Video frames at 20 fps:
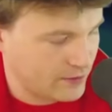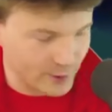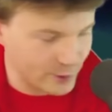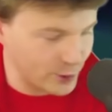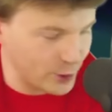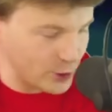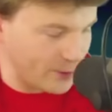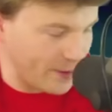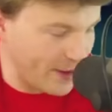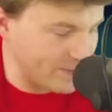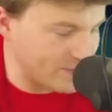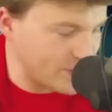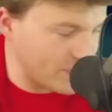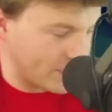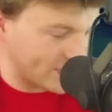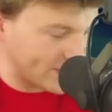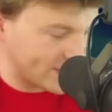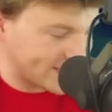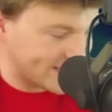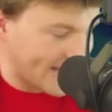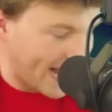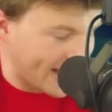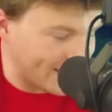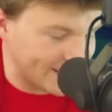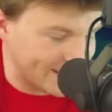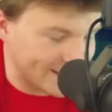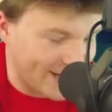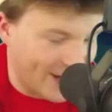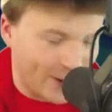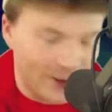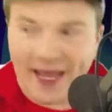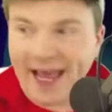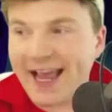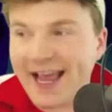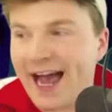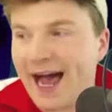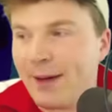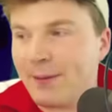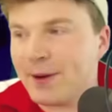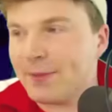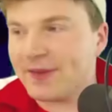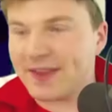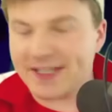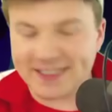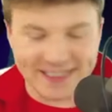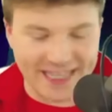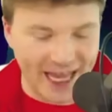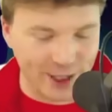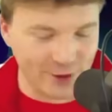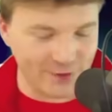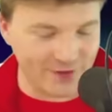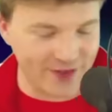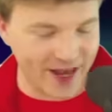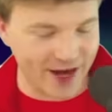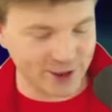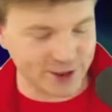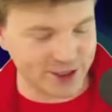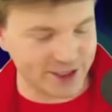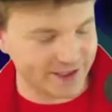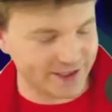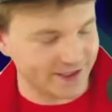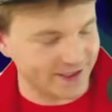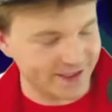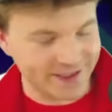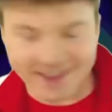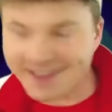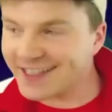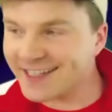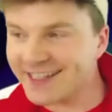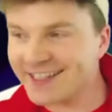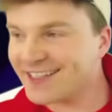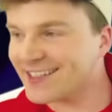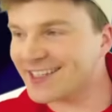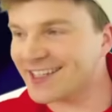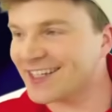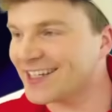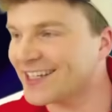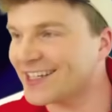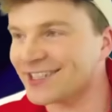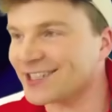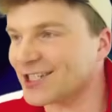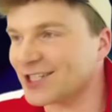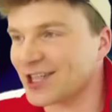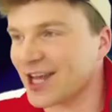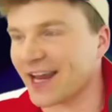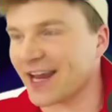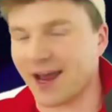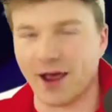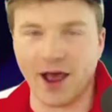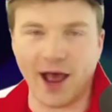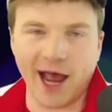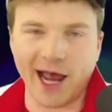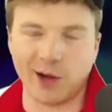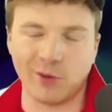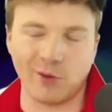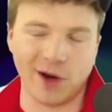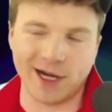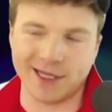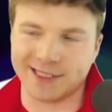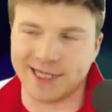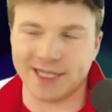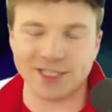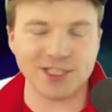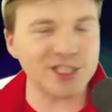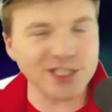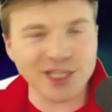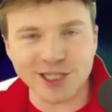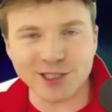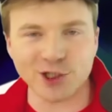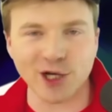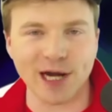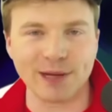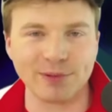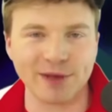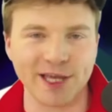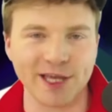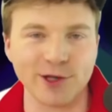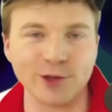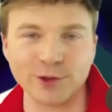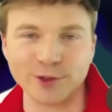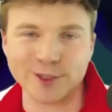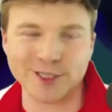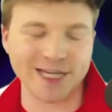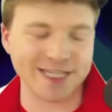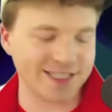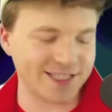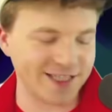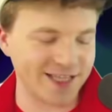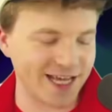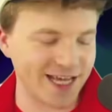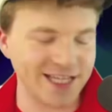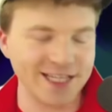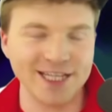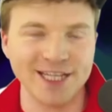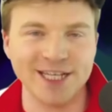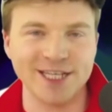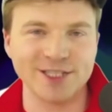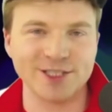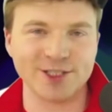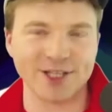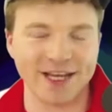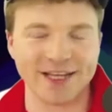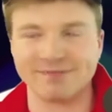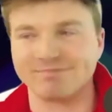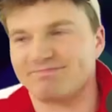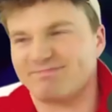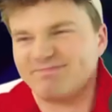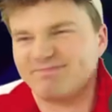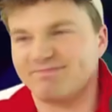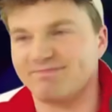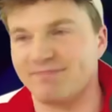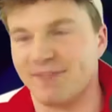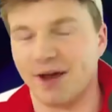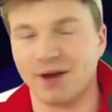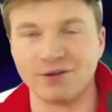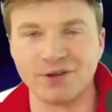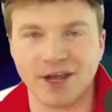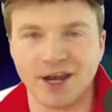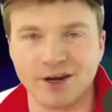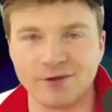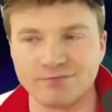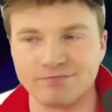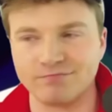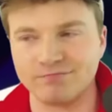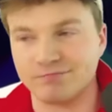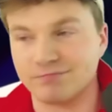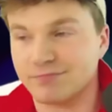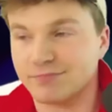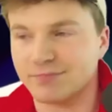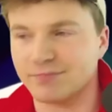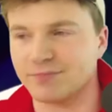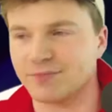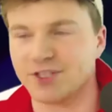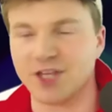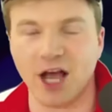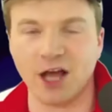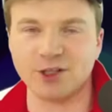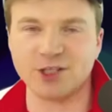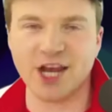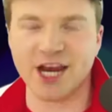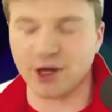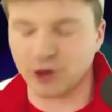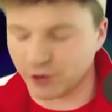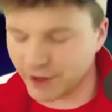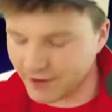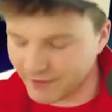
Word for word: Lulu, babe, do you want the salad? Okay, I'm gonna put the salad over there. She, she's like, oh, I don't want it. She's like trying to play cool. Did you guys see that? She's like, I don't care. I'll take it or